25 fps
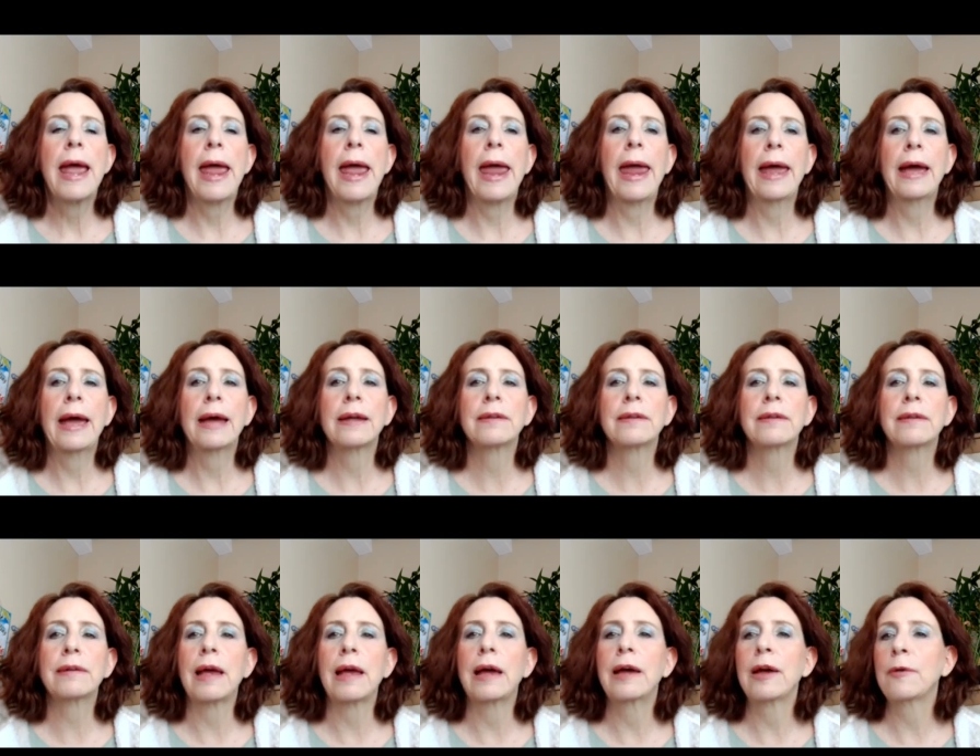
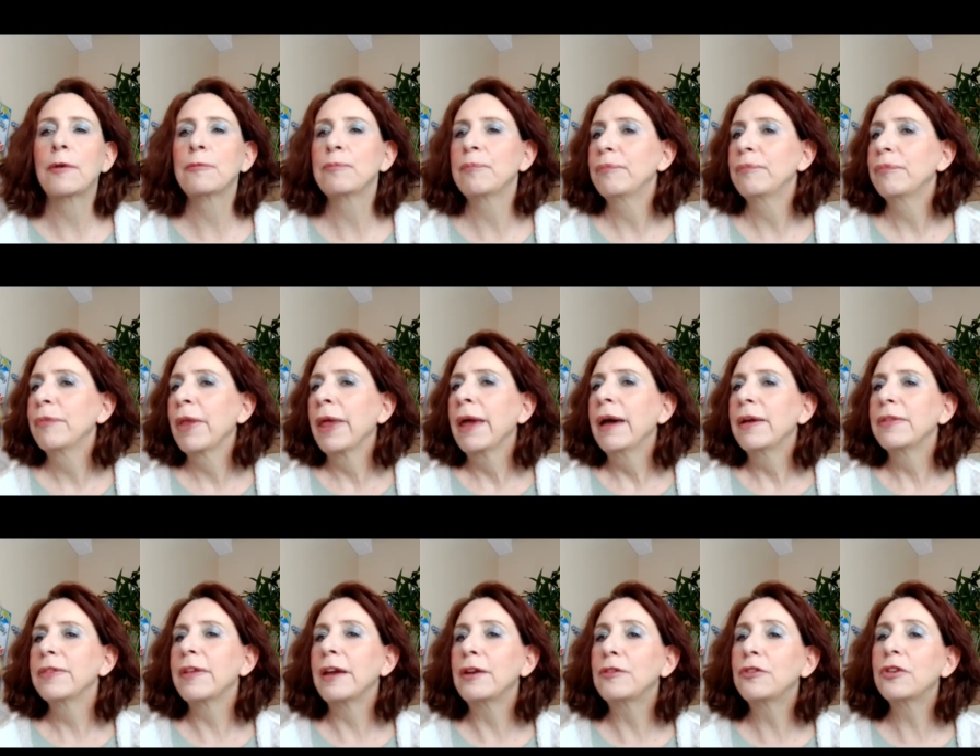And um,
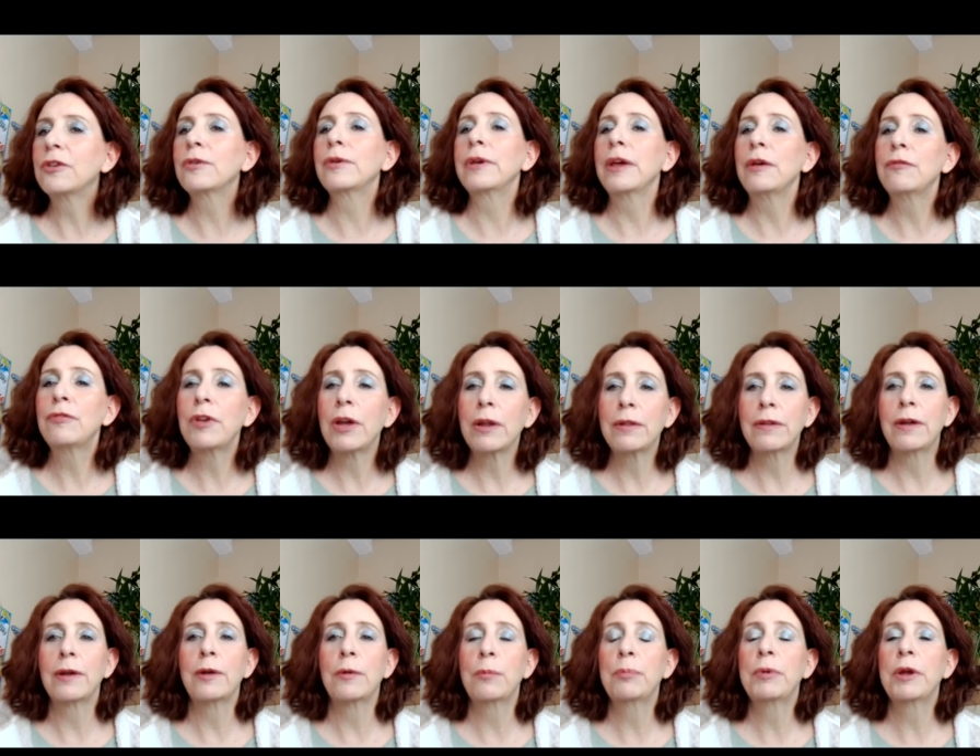they do give you a
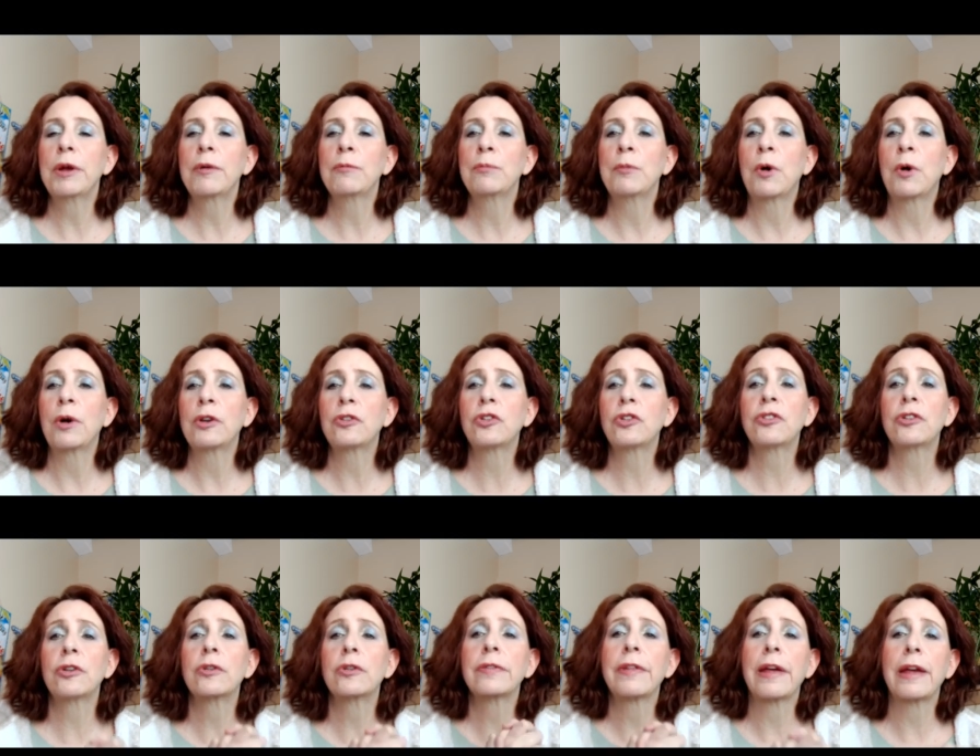little bit of
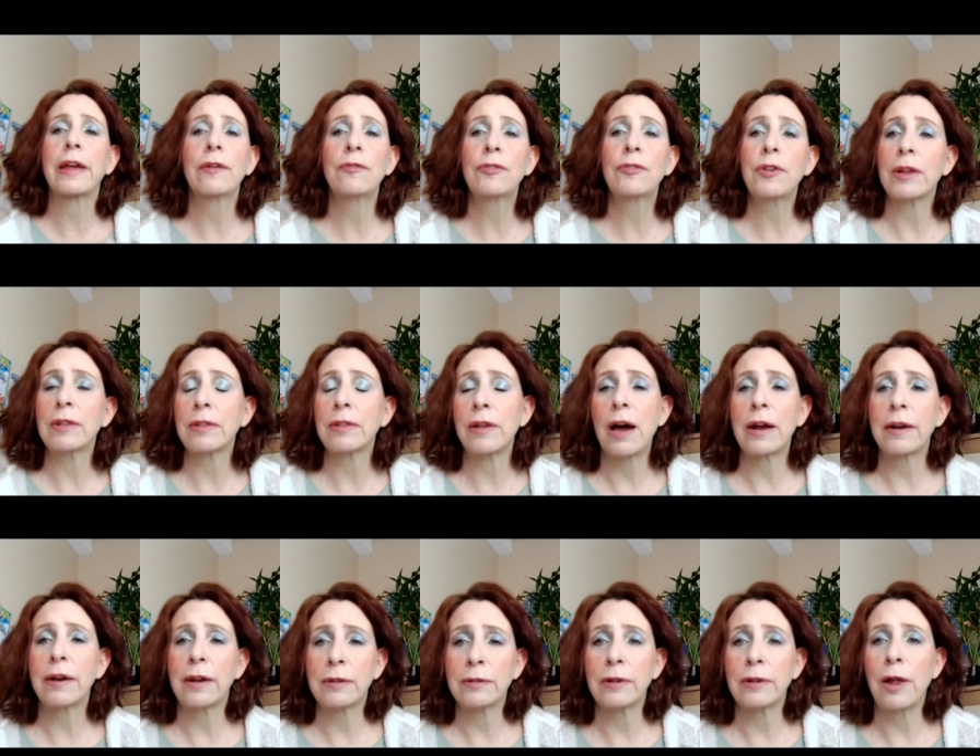moisture. They give you a
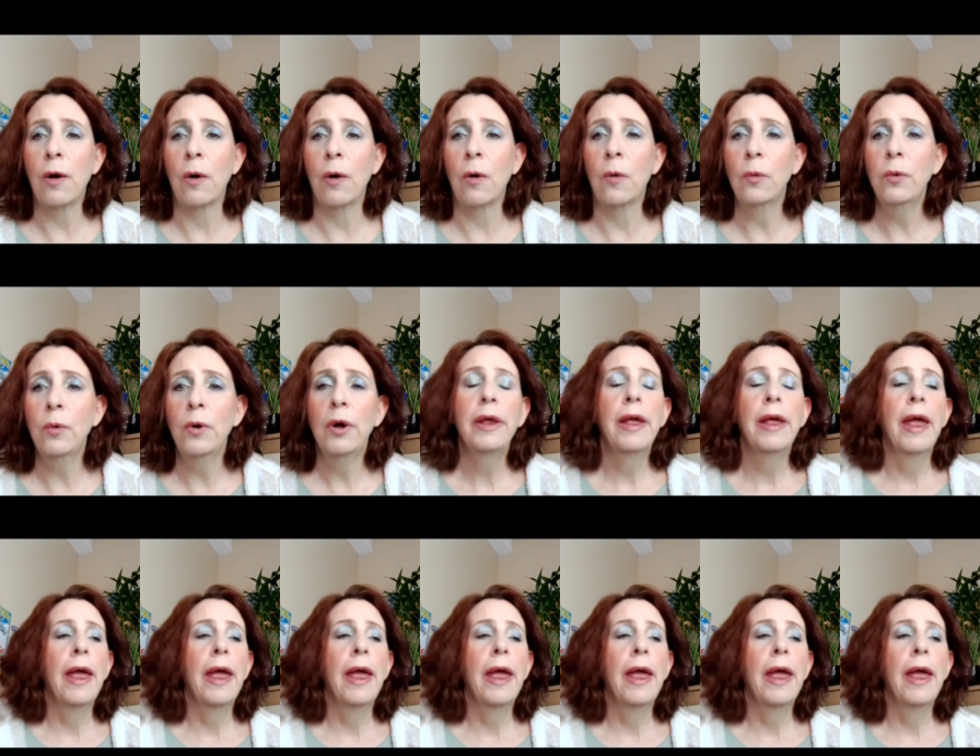lot of glow.